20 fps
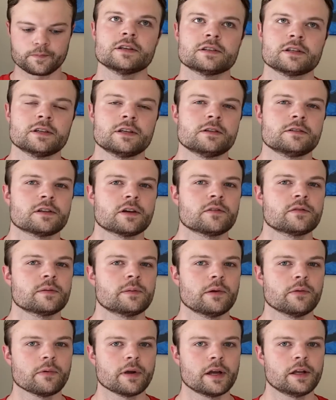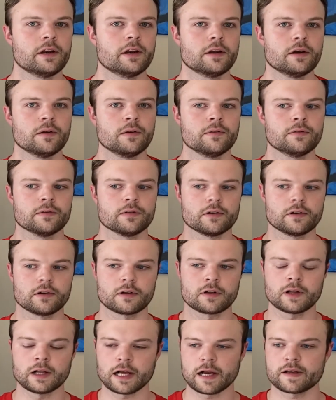Does it deserve to be rated
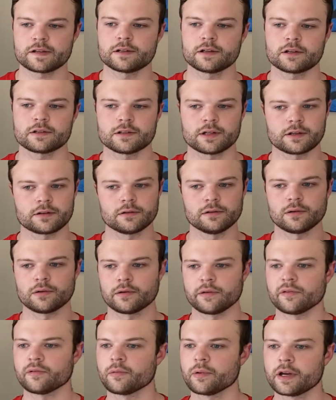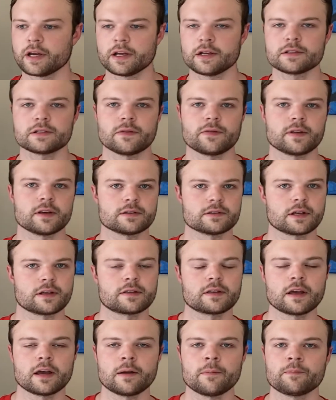over classics like The Lord of the Rings and things
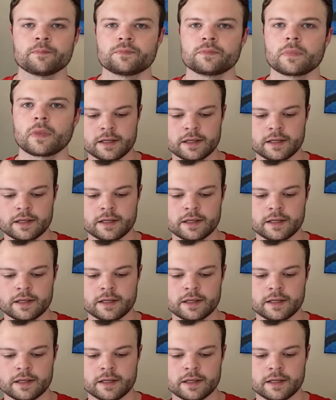like that?